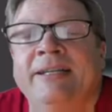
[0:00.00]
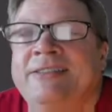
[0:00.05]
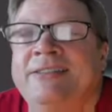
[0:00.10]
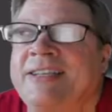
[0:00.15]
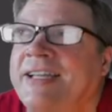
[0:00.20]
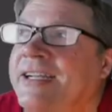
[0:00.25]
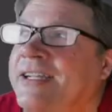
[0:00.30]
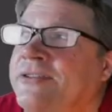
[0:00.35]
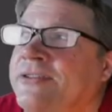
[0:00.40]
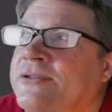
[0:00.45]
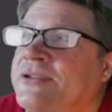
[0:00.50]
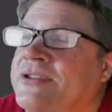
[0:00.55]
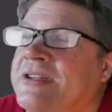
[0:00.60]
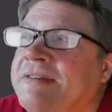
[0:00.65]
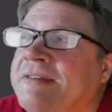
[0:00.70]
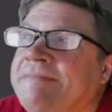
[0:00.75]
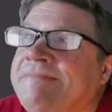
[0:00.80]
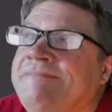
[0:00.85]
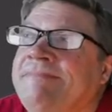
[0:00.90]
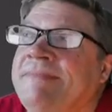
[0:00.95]
kind of
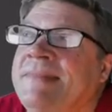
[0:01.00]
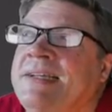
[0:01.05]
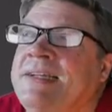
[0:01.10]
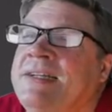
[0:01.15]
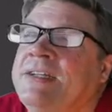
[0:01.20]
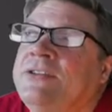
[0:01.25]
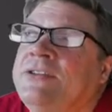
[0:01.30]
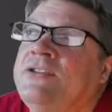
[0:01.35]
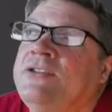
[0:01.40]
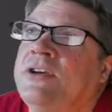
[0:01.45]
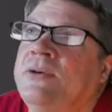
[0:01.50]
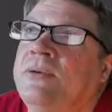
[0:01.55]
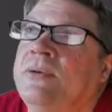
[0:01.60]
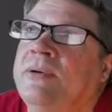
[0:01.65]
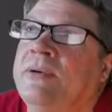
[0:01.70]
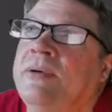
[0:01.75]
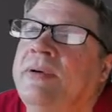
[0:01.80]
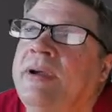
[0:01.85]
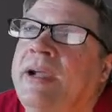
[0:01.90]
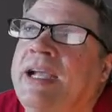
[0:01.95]
interesting. So
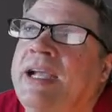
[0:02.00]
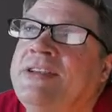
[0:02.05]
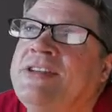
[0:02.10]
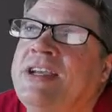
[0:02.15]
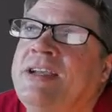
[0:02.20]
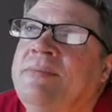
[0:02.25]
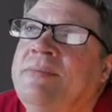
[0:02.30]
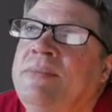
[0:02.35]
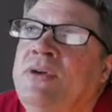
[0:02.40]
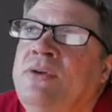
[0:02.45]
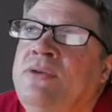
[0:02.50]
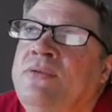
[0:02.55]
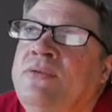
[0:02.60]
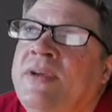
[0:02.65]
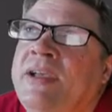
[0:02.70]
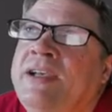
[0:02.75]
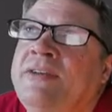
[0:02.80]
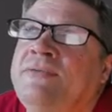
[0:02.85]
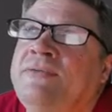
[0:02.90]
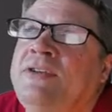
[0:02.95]
as I move
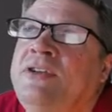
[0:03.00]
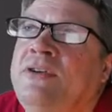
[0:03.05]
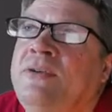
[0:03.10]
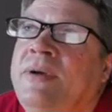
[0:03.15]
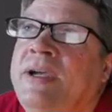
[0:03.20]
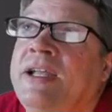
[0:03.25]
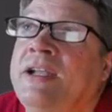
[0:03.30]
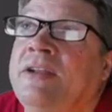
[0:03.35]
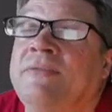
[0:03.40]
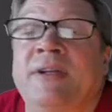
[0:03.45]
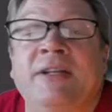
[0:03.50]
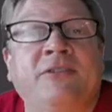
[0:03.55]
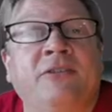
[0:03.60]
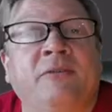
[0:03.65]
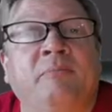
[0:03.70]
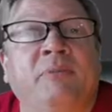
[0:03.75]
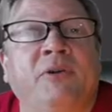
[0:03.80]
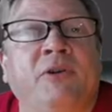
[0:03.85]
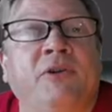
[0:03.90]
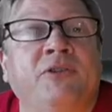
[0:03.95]
F two in, if that's a
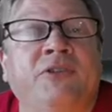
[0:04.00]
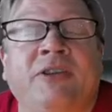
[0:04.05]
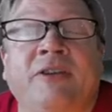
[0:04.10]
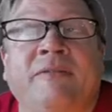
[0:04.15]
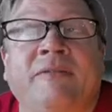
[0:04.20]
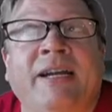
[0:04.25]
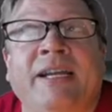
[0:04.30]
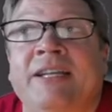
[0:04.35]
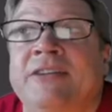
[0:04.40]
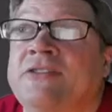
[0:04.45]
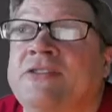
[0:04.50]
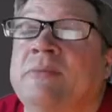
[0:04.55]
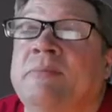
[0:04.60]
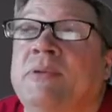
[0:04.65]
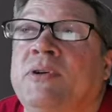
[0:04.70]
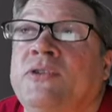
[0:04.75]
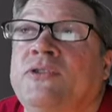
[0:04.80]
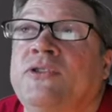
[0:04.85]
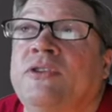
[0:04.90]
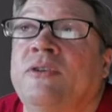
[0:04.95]
person, right? As the
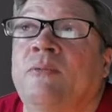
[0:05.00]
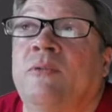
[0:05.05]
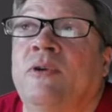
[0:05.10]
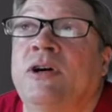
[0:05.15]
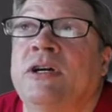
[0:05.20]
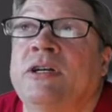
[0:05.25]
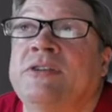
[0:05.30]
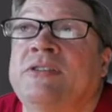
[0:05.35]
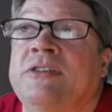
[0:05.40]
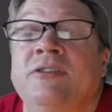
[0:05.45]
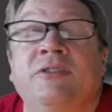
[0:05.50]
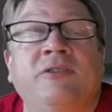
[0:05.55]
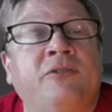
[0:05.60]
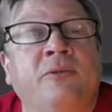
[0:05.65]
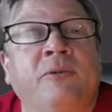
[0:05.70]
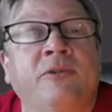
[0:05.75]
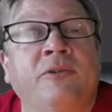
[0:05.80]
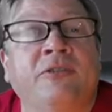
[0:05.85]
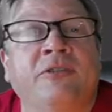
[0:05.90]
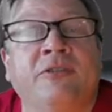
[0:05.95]
person walks in
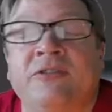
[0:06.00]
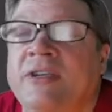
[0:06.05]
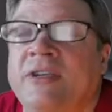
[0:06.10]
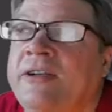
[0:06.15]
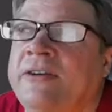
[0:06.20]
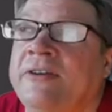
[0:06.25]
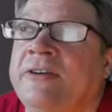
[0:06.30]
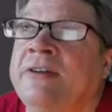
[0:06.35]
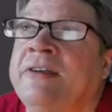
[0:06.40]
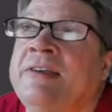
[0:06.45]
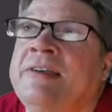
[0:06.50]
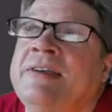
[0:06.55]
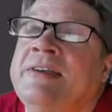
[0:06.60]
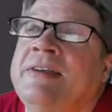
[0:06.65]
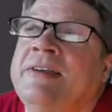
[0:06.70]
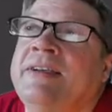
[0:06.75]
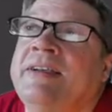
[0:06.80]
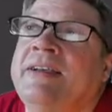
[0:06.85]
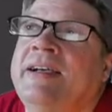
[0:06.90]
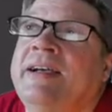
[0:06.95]
towards the center,
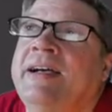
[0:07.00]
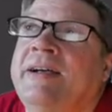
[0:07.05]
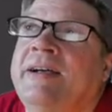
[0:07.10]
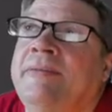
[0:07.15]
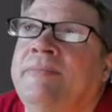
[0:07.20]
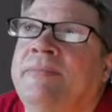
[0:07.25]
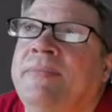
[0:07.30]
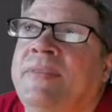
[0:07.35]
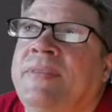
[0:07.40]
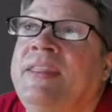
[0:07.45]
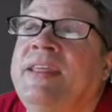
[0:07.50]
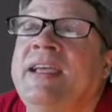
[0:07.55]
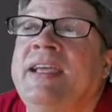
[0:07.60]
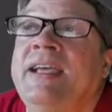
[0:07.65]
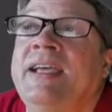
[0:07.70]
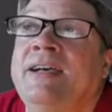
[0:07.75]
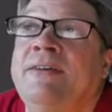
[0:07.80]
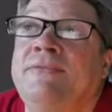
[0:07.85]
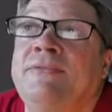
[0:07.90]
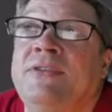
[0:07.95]
Um, they
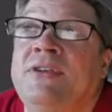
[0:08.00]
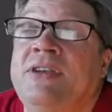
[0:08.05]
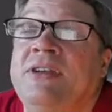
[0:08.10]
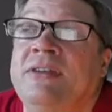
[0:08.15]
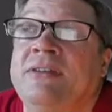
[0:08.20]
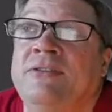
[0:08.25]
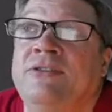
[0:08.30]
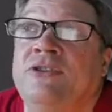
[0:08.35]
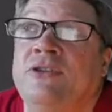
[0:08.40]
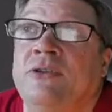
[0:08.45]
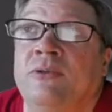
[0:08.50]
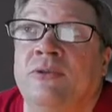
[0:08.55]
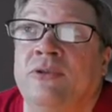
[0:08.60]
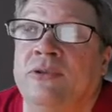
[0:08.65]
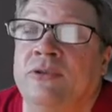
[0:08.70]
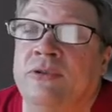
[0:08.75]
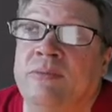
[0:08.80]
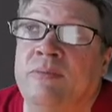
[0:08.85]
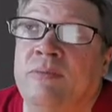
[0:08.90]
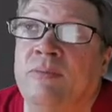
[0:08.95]
have to
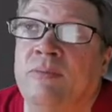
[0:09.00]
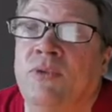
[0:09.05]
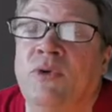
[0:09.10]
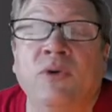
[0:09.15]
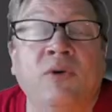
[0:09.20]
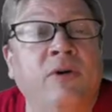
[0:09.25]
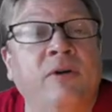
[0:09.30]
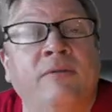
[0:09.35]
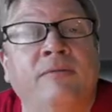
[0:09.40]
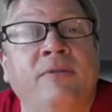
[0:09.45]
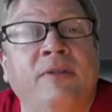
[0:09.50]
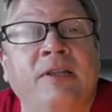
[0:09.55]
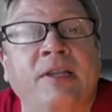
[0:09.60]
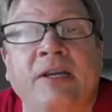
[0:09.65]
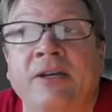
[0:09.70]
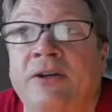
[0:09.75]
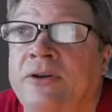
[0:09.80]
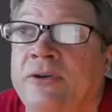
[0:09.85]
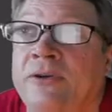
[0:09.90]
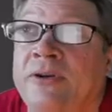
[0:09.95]
shoulder more of the
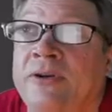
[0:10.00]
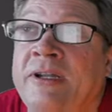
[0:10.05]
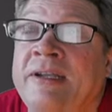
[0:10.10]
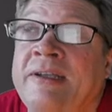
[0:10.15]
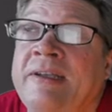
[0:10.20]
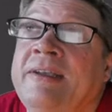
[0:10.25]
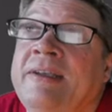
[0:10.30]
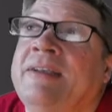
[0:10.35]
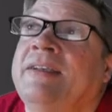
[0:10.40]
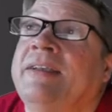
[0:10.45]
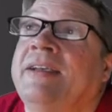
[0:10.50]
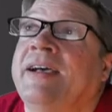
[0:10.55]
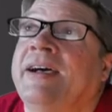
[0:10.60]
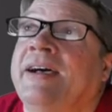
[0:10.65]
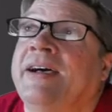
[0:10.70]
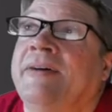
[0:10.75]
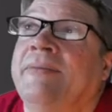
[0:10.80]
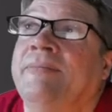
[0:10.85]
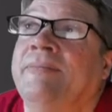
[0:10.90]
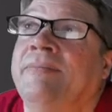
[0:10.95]
load,
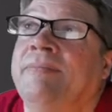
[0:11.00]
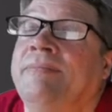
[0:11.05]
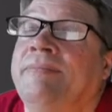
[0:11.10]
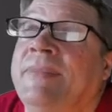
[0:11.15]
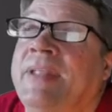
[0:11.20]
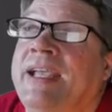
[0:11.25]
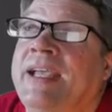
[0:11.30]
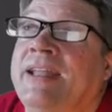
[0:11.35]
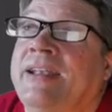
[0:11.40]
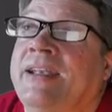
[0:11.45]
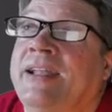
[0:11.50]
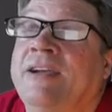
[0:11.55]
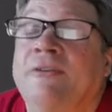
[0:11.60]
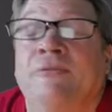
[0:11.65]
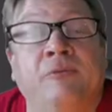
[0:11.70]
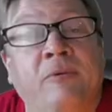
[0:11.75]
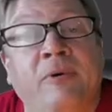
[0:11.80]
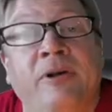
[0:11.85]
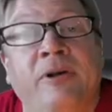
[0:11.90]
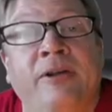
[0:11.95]
um, and
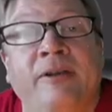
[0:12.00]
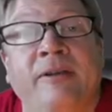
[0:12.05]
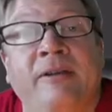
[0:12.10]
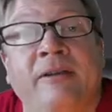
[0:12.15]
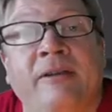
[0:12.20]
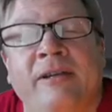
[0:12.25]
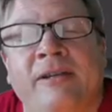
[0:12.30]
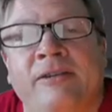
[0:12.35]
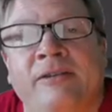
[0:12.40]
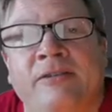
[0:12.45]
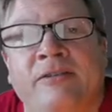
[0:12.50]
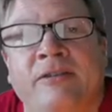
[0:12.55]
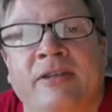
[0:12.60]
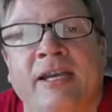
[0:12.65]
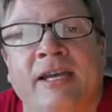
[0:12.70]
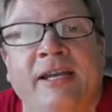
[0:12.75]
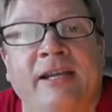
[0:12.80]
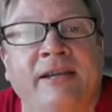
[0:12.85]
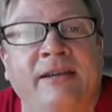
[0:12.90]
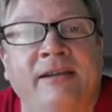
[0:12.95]
F one is
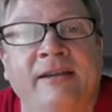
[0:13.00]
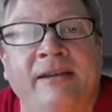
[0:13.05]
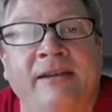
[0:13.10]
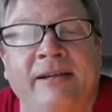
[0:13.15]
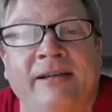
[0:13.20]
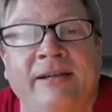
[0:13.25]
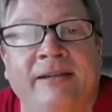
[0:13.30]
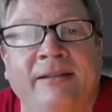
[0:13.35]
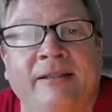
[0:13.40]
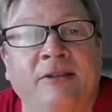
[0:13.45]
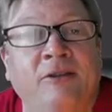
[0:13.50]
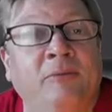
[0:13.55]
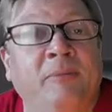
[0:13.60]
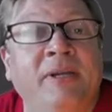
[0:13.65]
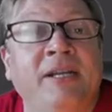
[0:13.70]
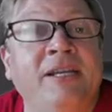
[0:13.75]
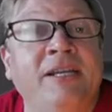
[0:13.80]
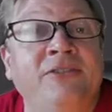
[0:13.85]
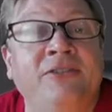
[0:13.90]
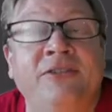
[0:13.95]
getting a little
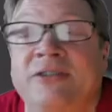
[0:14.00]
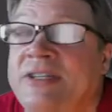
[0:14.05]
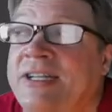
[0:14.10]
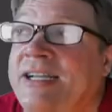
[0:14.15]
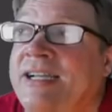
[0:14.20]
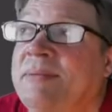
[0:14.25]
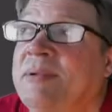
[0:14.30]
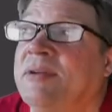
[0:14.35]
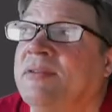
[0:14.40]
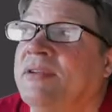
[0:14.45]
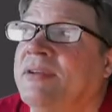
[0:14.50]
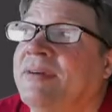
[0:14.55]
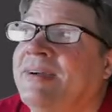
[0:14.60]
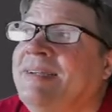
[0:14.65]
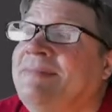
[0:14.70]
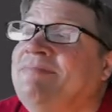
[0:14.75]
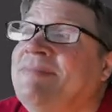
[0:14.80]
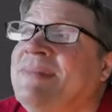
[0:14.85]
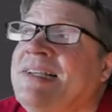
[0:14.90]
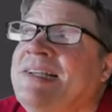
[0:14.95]
bit easier time of it,
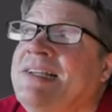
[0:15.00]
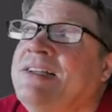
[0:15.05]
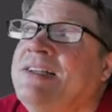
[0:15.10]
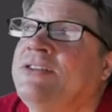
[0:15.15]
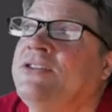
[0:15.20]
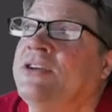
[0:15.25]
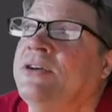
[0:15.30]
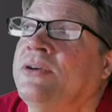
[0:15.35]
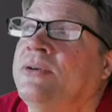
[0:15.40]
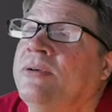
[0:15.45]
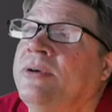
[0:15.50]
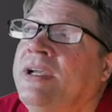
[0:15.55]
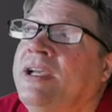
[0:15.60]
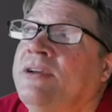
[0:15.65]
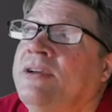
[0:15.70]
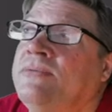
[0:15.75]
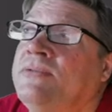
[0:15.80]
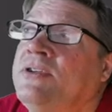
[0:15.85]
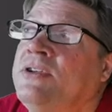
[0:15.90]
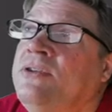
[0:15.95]
right? So
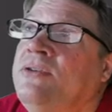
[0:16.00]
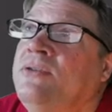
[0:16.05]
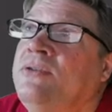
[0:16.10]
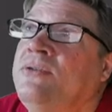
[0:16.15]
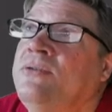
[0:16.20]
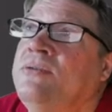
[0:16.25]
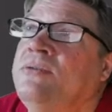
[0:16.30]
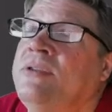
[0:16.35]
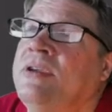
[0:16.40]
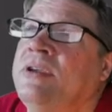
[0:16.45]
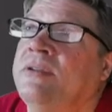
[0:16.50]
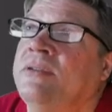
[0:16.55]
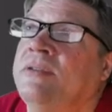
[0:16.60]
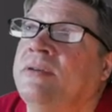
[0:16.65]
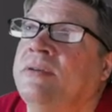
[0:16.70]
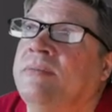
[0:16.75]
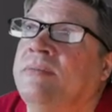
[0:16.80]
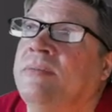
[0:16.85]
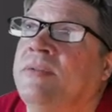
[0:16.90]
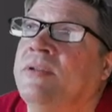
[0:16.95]
F two, the
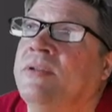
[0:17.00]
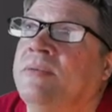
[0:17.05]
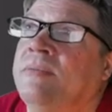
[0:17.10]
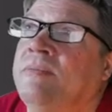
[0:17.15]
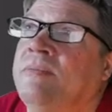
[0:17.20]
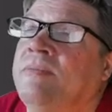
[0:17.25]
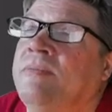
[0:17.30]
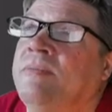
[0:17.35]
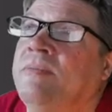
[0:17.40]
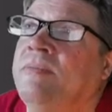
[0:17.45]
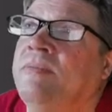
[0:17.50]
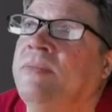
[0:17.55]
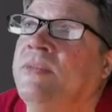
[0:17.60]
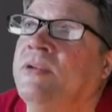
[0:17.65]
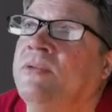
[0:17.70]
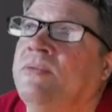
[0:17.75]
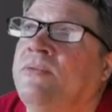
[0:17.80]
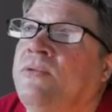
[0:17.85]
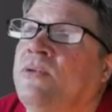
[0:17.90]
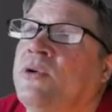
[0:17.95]
the the,
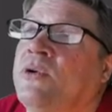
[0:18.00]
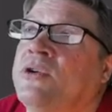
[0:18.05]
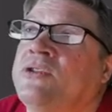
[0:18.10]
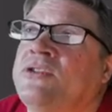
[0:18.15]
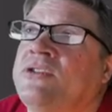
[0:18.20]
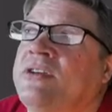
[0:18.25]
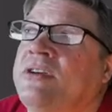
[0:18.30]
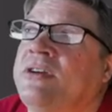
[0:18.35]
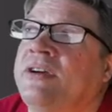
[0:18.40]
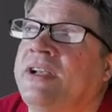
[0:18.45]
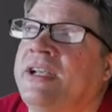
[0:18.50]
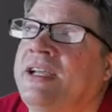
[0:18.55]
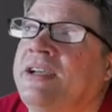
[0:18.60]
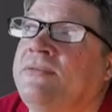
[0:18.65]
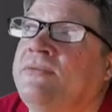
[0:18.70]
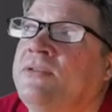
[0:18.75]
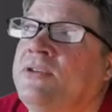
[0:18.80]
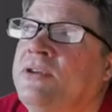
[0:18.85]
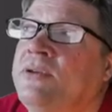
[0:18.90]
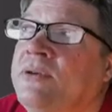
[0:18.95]
the force on
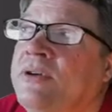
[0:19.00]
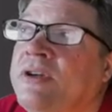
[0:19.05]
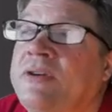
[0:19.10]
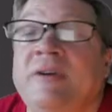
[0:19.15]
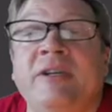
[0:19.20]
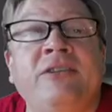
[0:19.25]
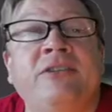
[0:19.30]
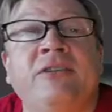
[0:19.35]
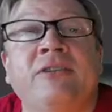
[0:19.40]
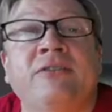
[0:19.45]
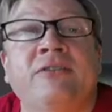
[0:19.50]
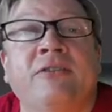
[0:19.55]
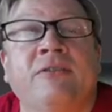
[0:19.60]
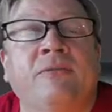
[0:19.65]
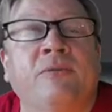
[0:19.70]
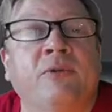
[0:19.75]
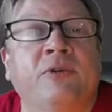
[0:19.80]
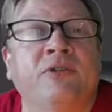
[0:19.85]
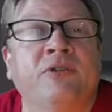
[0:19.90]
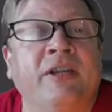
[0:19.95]
F two increases, the
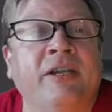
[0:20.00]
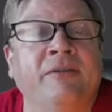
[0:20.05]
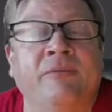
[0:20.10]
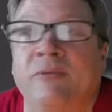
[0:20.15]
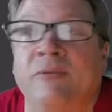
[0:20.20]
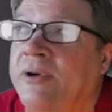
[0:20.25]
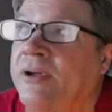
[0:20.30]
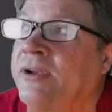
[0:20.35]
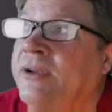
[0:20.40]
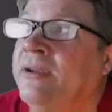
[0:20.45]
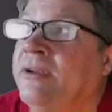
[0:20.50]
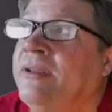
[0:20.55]
force on F one